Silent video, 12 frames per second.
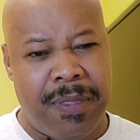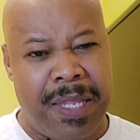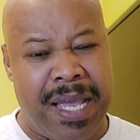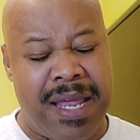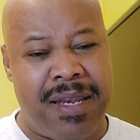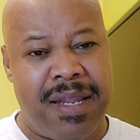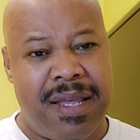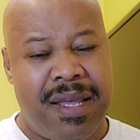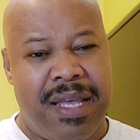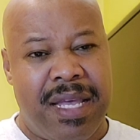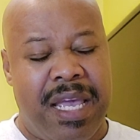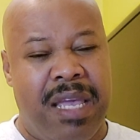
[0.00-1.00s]
And
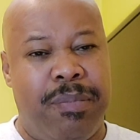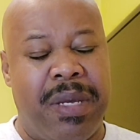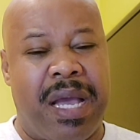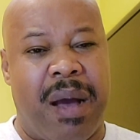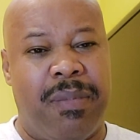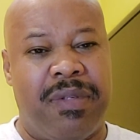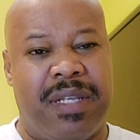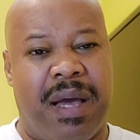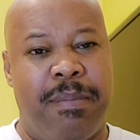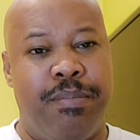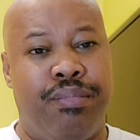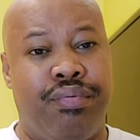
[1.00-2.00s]
it becomes a
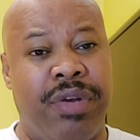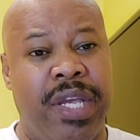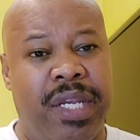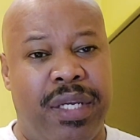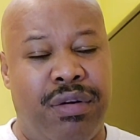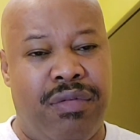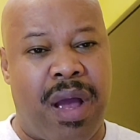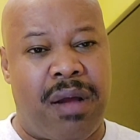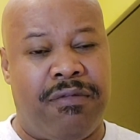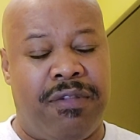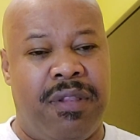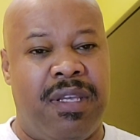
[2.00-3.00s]
breeding
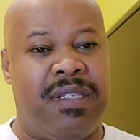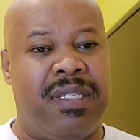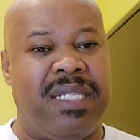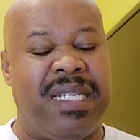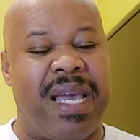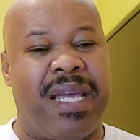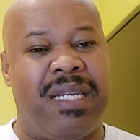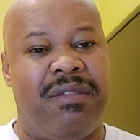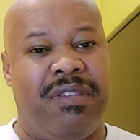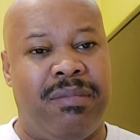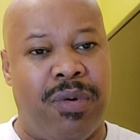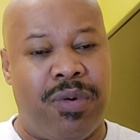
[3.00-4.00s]
ground for these
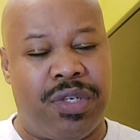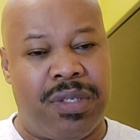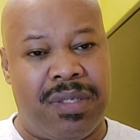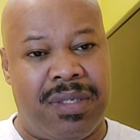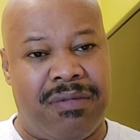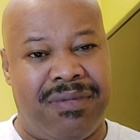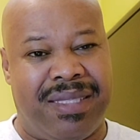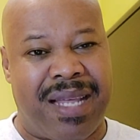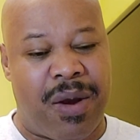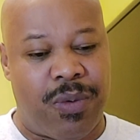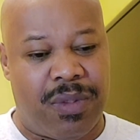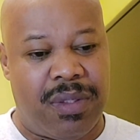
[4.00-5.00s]
negative emotions of
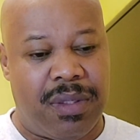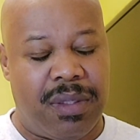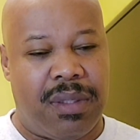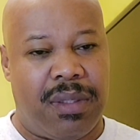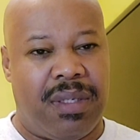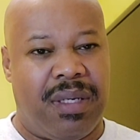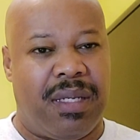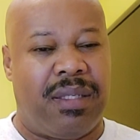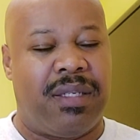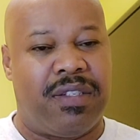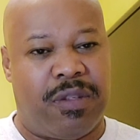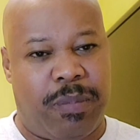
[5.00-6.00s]
doubt and
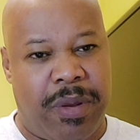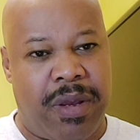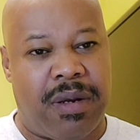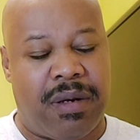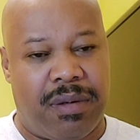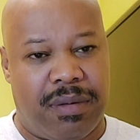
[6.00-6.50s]
despair.